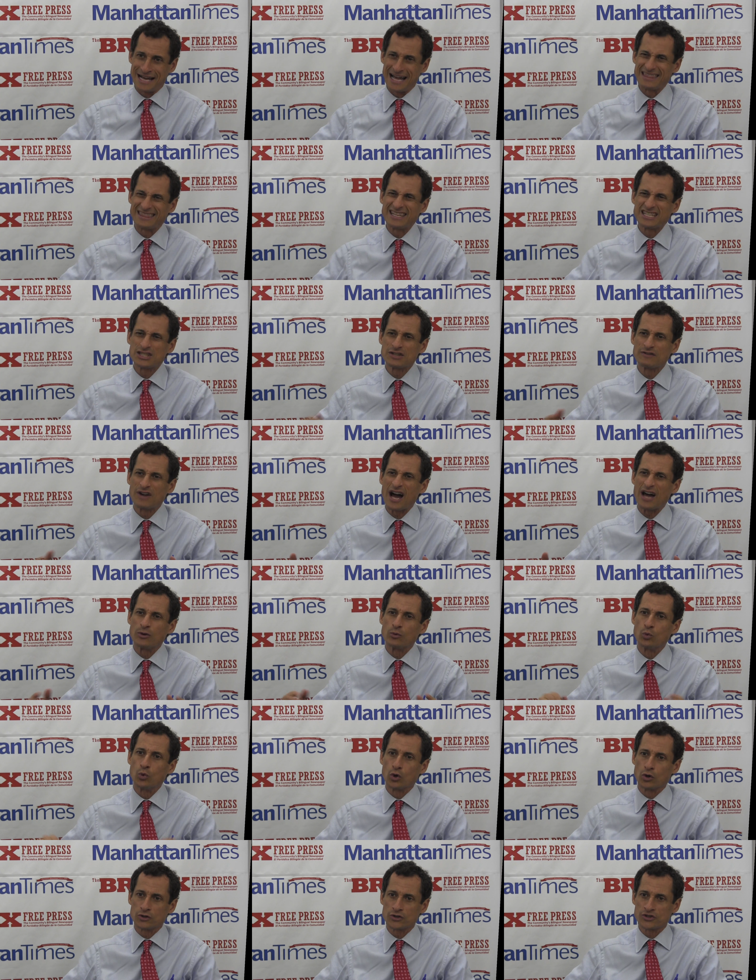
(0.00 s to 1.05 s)
and things have
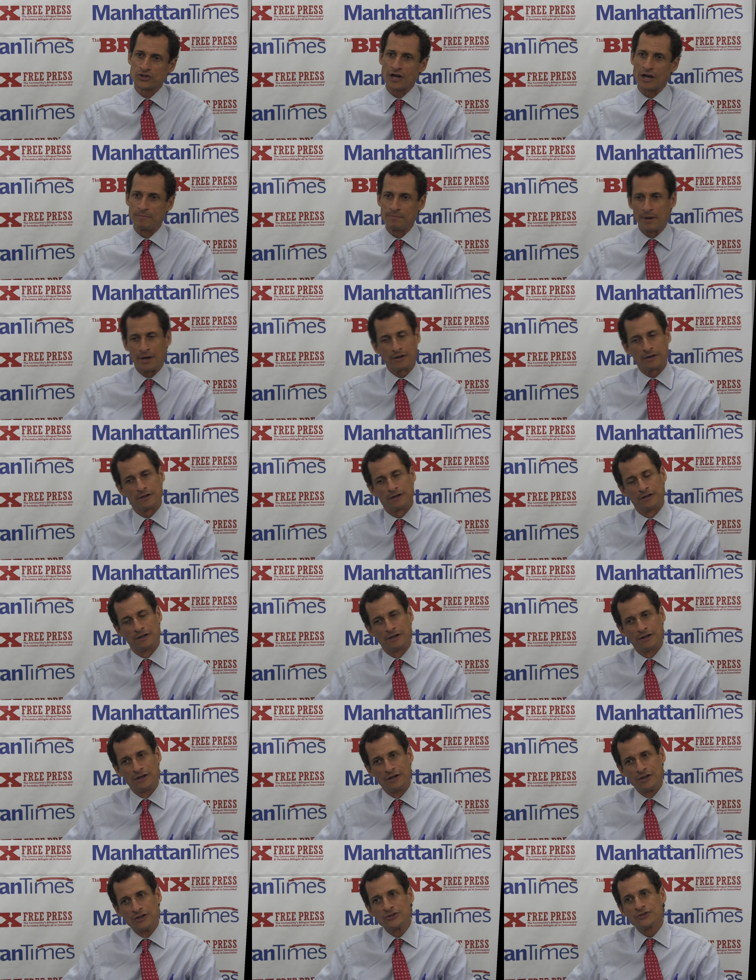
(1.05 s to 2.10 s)
gotten worse, not better.
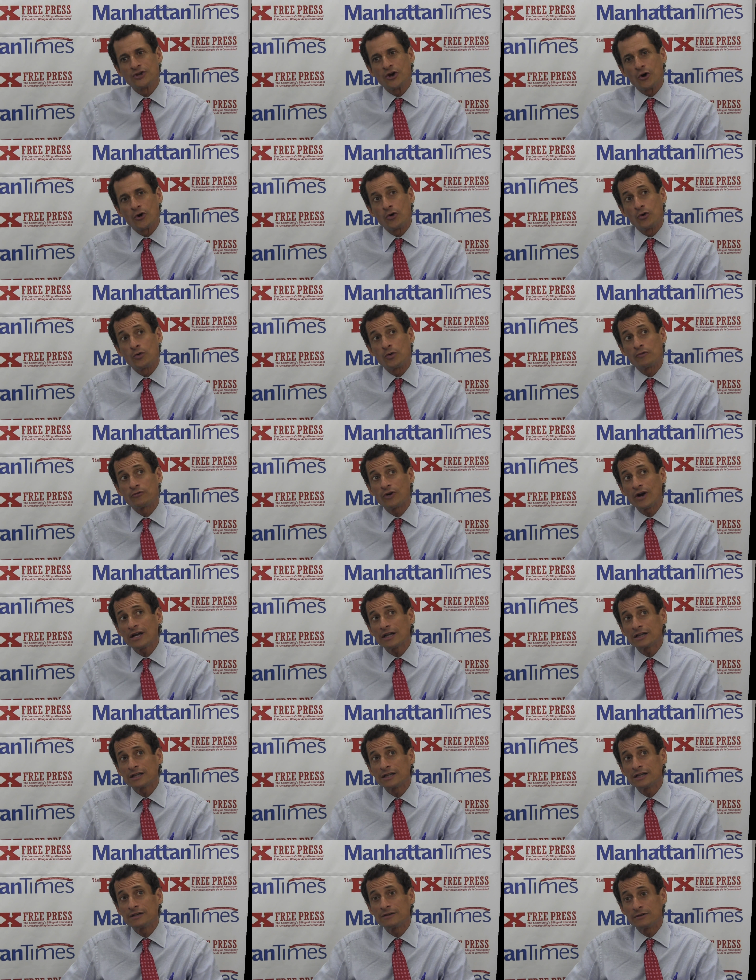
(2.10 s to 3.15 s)
So
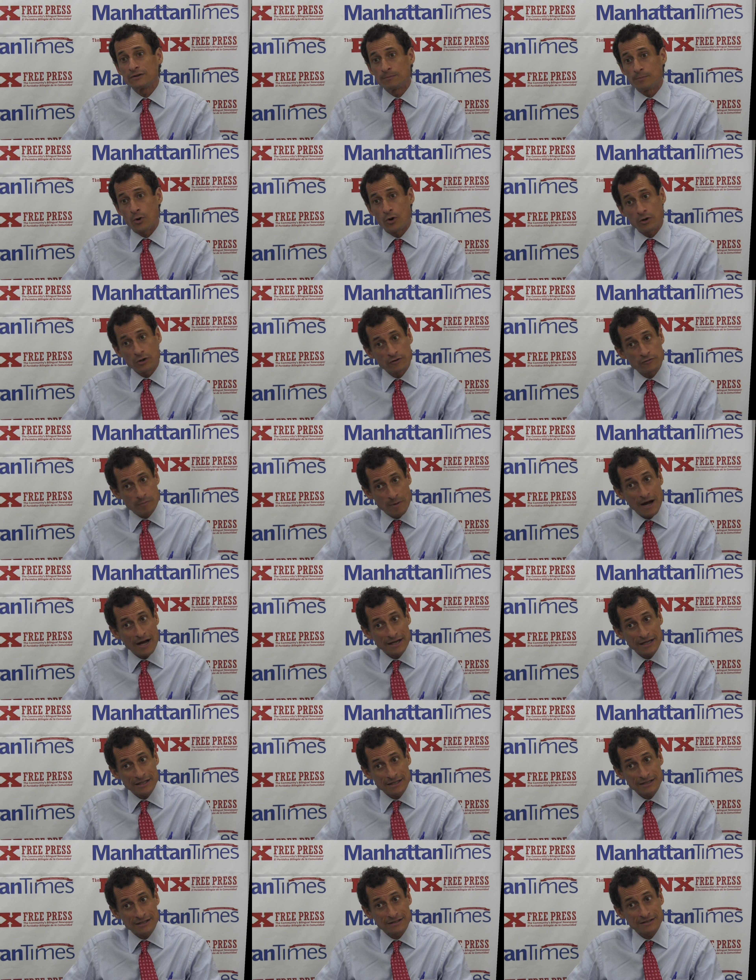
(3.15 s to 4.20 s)
frankly, part of
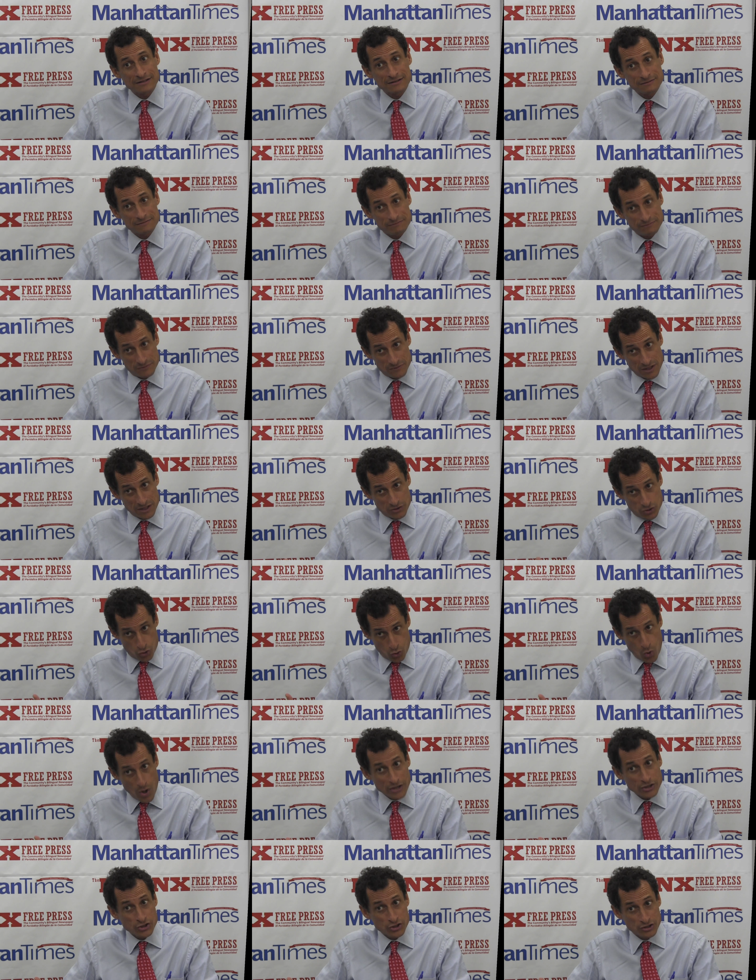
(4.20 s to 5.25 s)
my
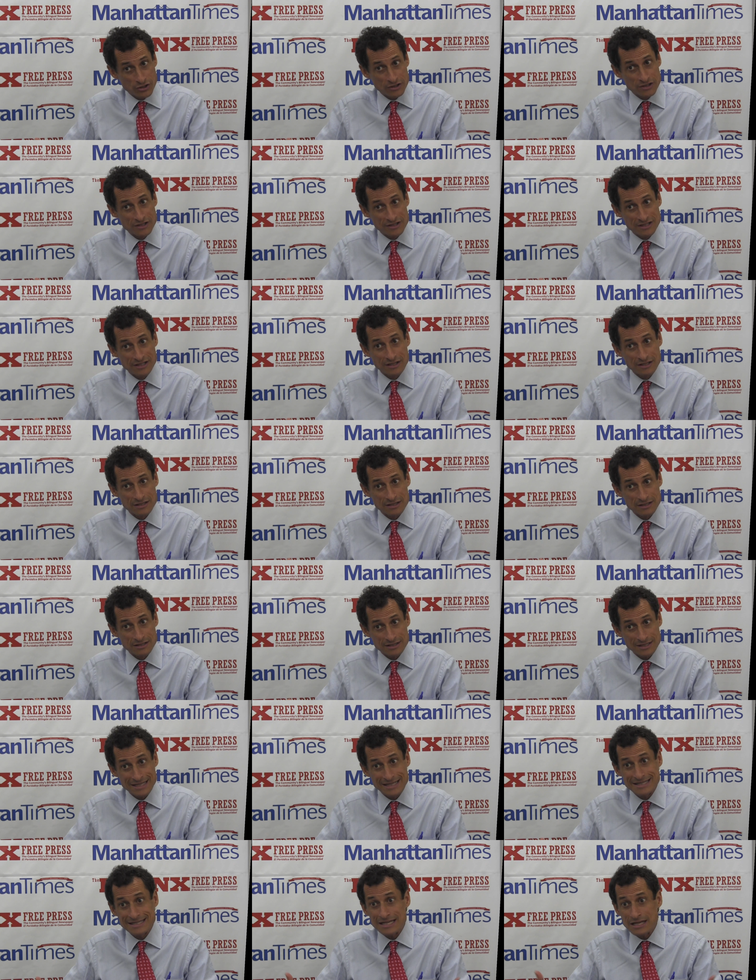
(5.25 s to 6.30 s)
question to
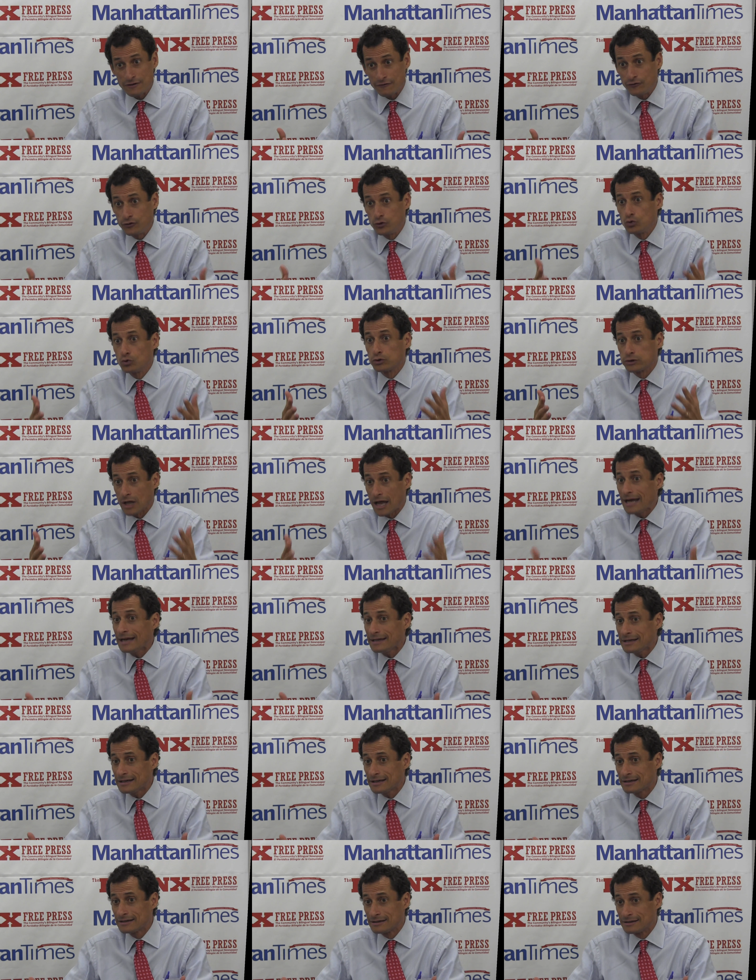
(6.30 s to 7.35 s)
citizens is if you
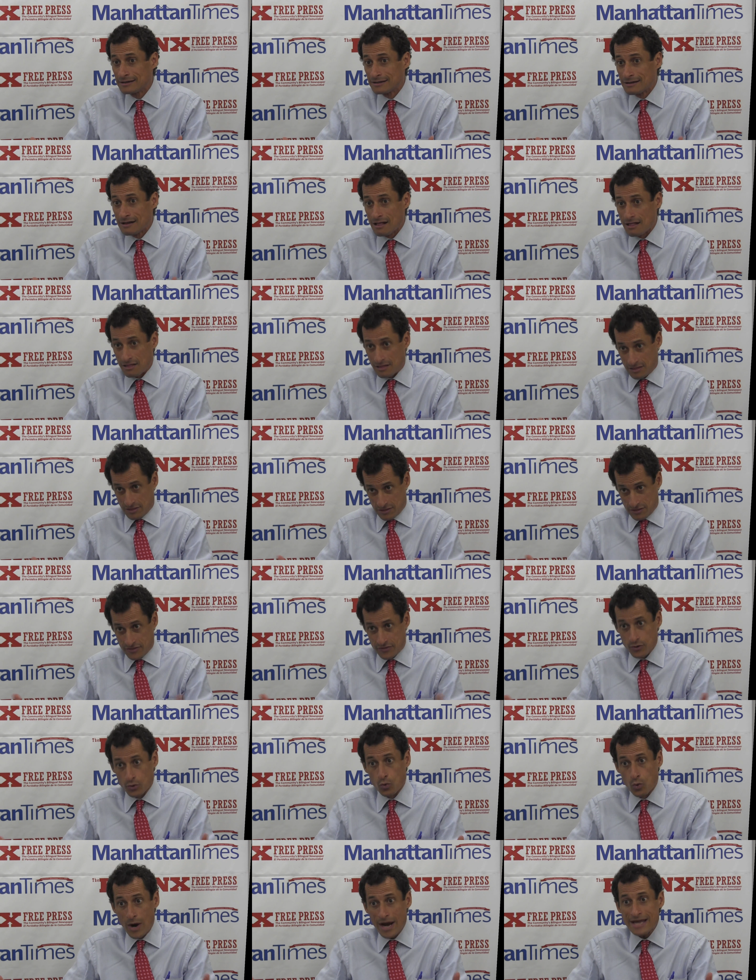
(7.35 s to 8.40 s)
like
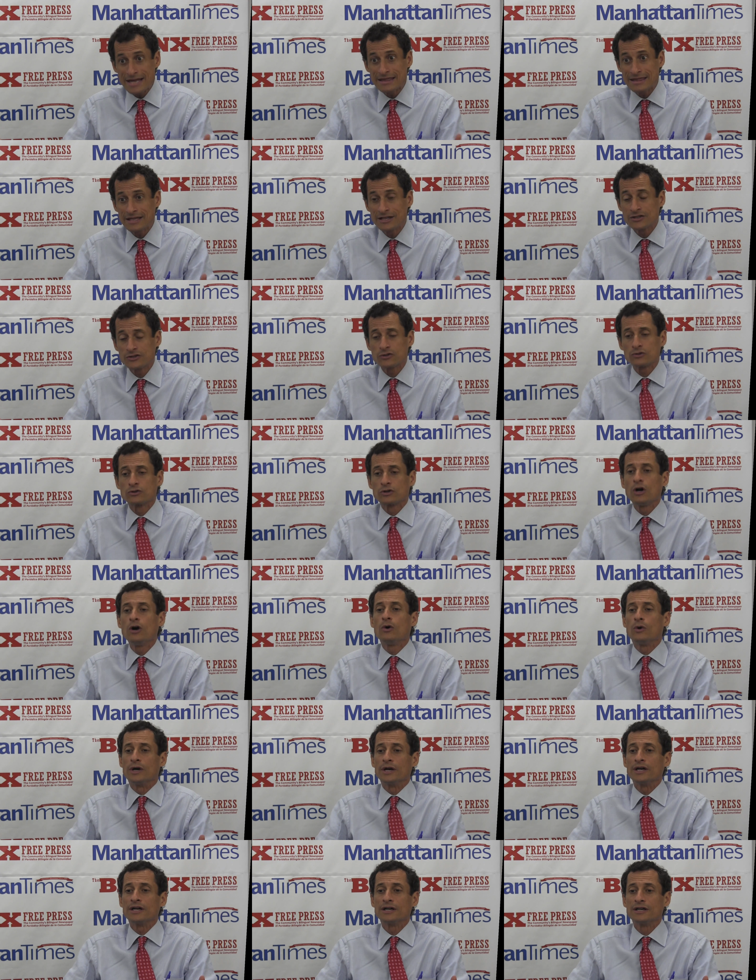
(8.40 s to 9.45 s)
the way things are
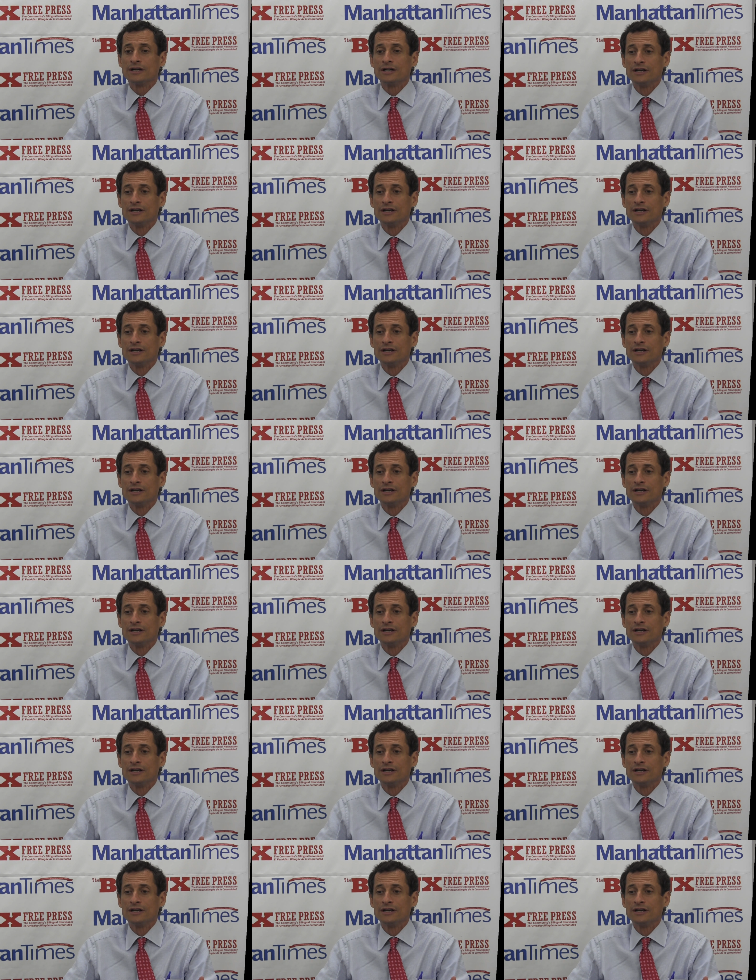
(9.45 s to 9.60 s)
going,